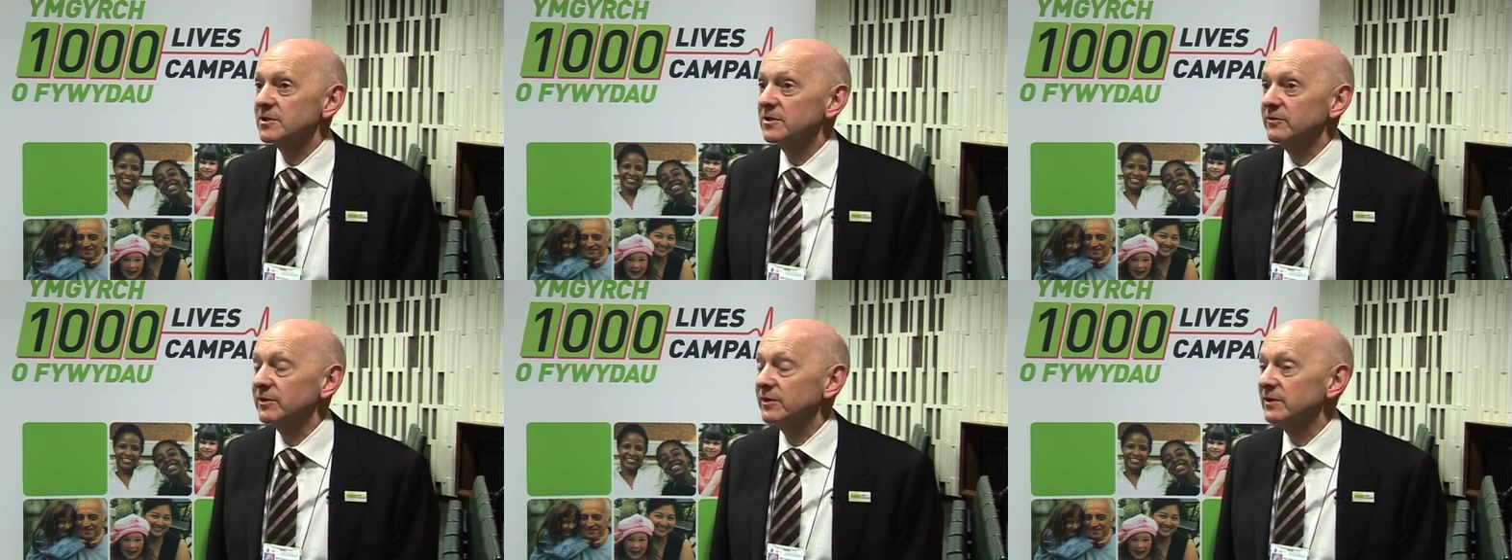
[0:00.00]

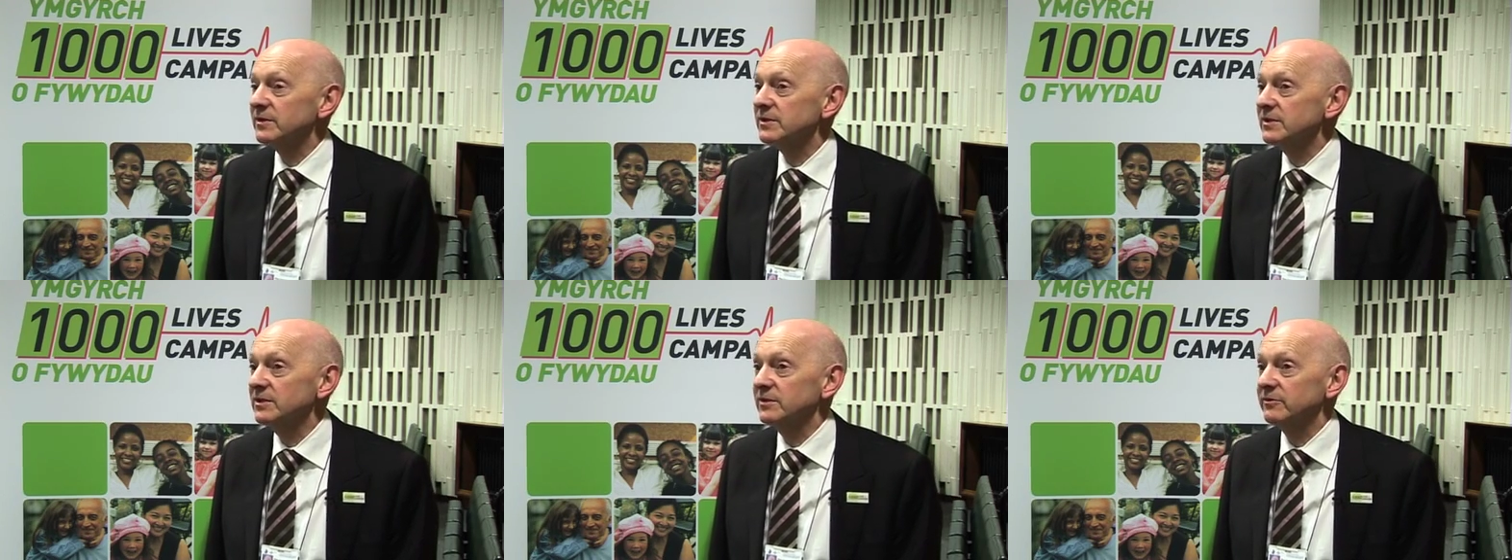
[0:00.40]
cover
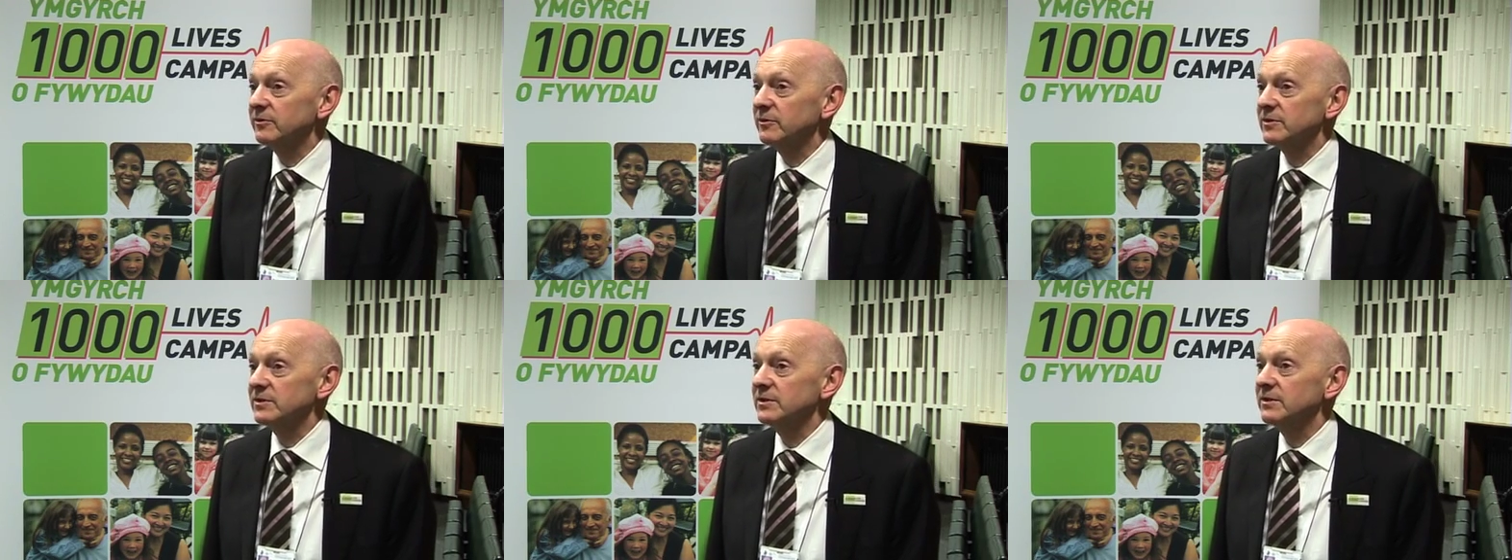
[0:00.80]
13 or
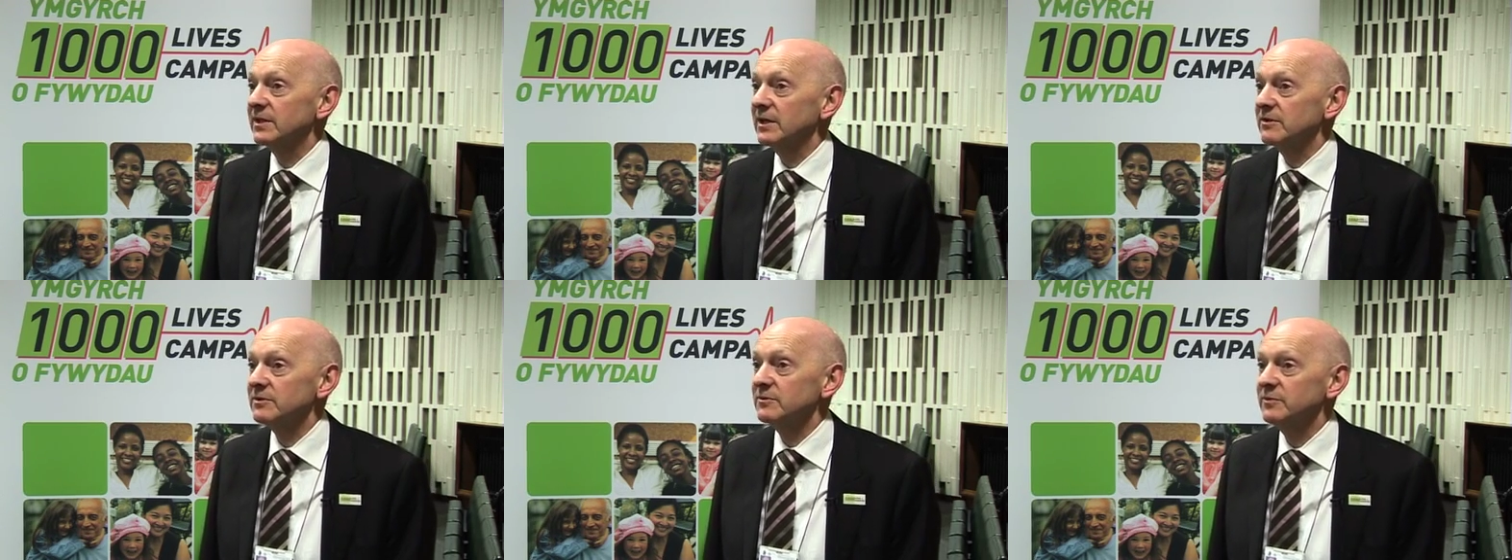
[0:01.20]

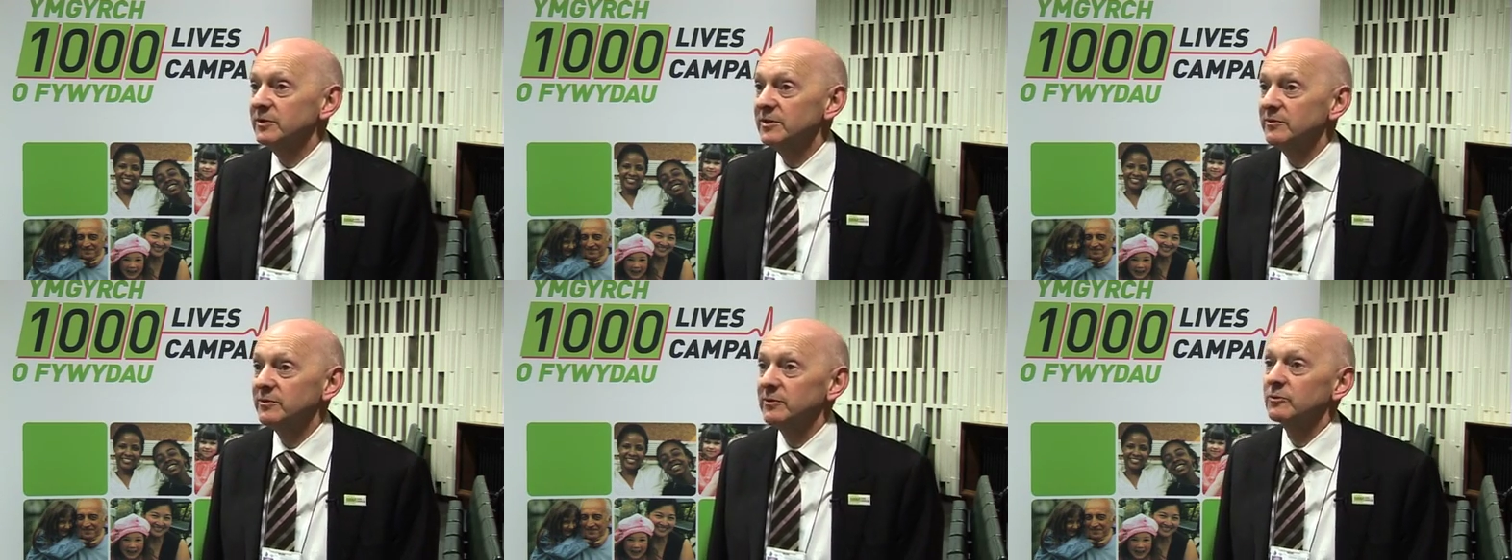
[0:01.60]
14,000
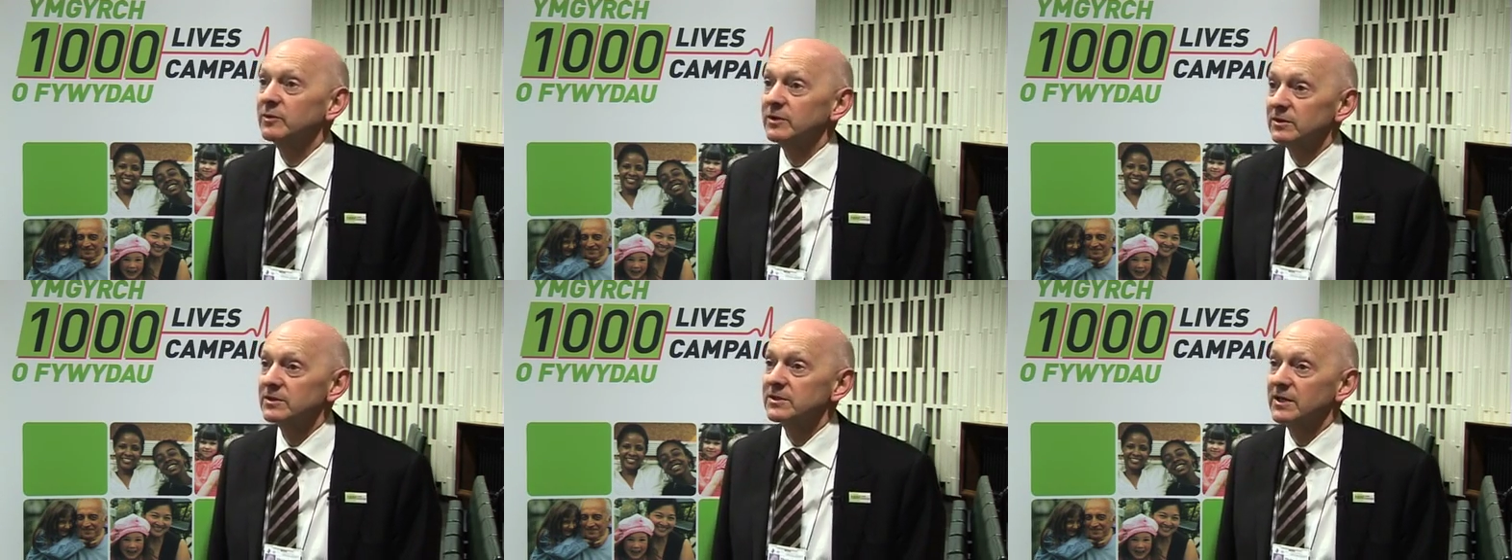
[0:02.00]
people
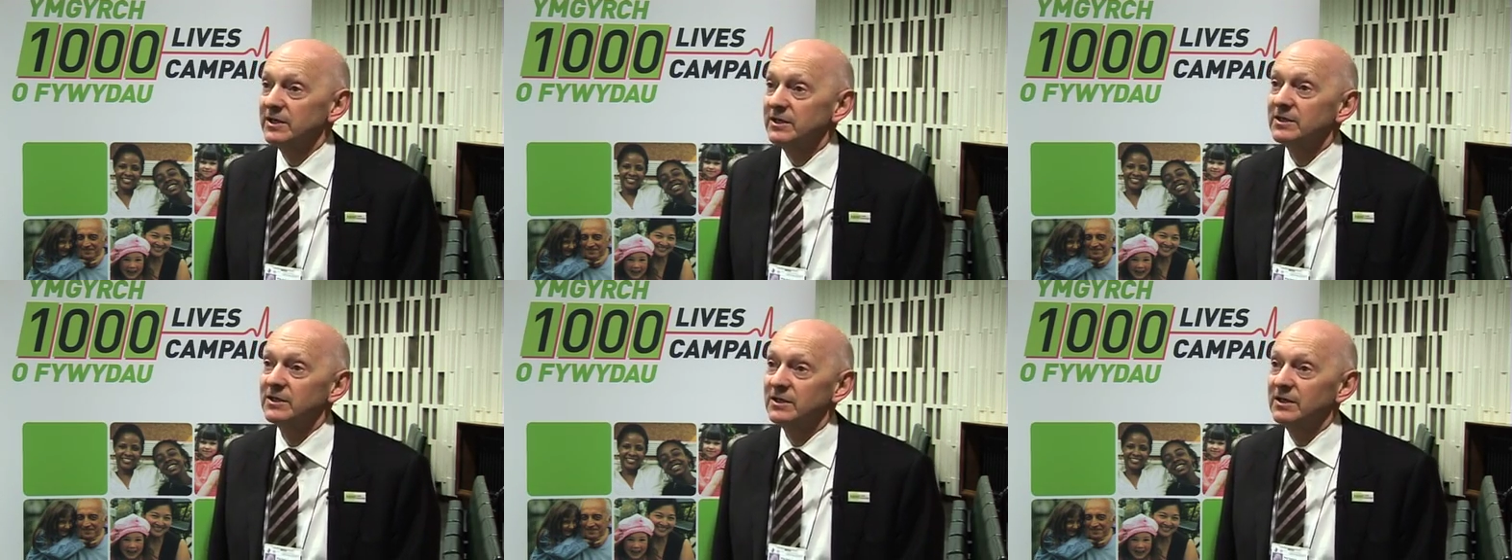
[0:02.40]
will
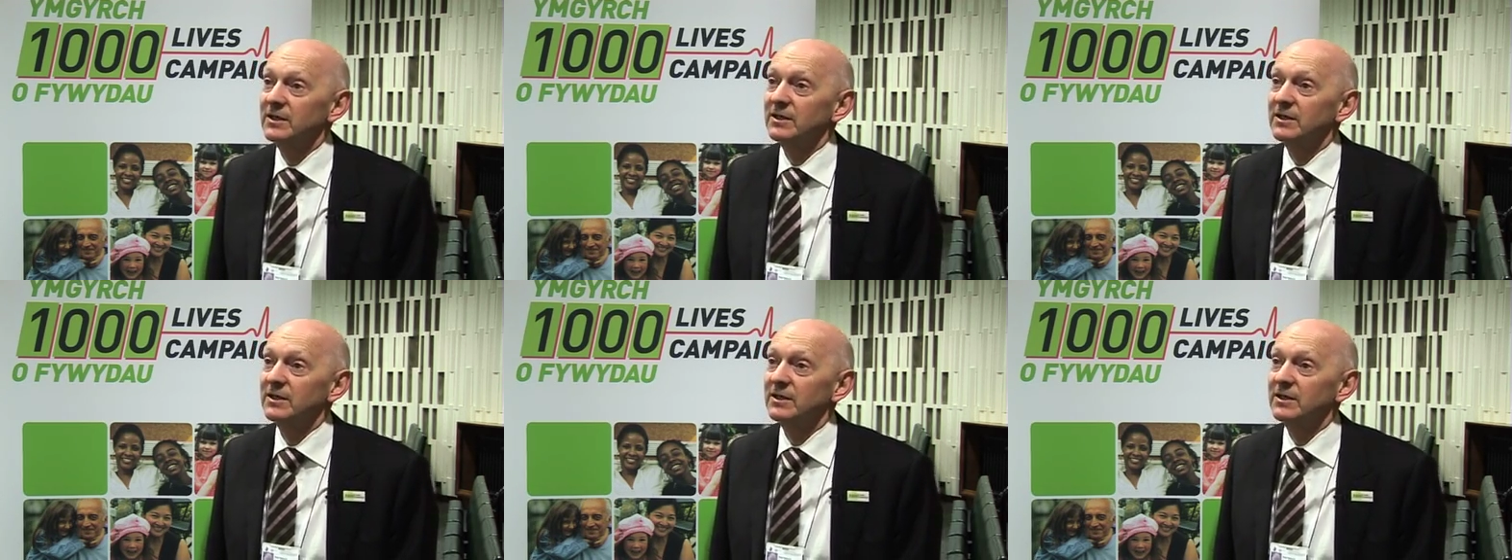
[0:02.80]
take